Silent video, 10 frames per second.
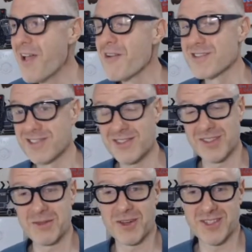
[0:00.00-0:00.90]
Was
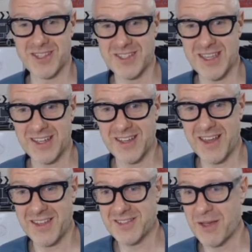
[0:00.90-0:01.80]
literally what she said.
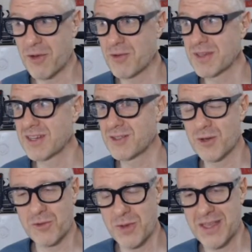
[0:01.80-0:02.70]
It's like, what are we going to
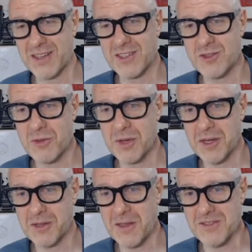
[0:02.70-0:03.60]
do if we can't
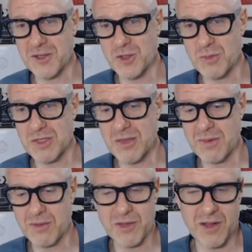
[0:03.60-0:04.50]
discriminate against LGBT
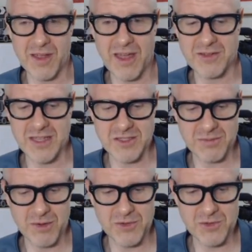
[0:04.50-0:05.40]
people? You know, how is that
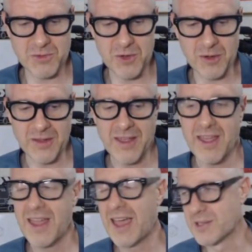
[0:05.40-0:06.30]
supposed to work?
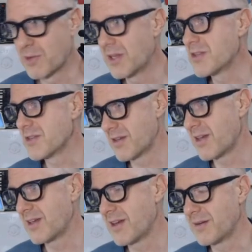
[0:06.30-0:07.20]
As well as
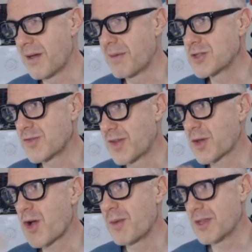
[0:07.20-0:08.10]
a bunch of other
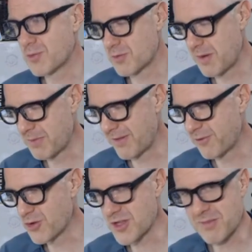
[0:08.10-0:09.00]
comments which people
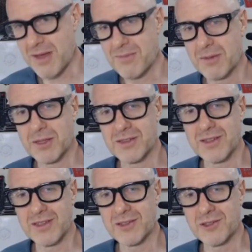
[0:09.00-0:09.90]
unfortunately made
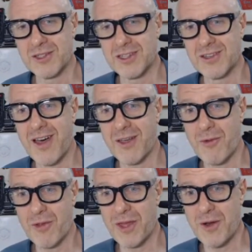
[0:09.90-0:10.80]
publicly, including like,
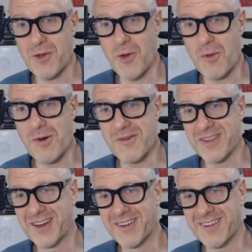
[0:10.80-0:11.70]
well, they're not normal,
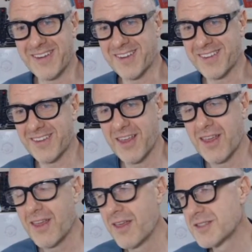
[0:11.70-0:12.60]
you know.
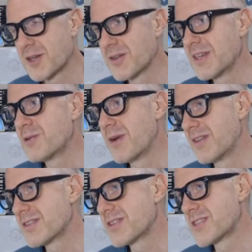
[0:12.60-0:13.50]
So in a
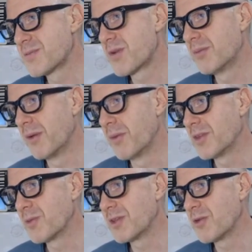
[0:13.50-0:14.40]
way, this is the problem.
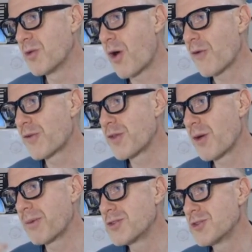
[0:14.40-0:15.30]
When you offer the
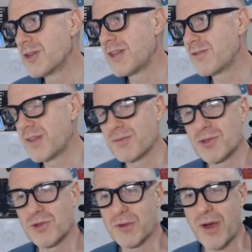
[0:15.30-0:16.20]
opportunity for them
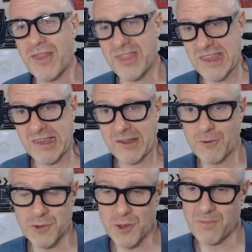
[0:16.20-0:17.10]
to do the right thing, it
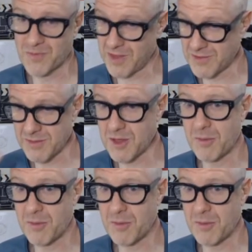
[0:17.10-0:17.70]
also gives them the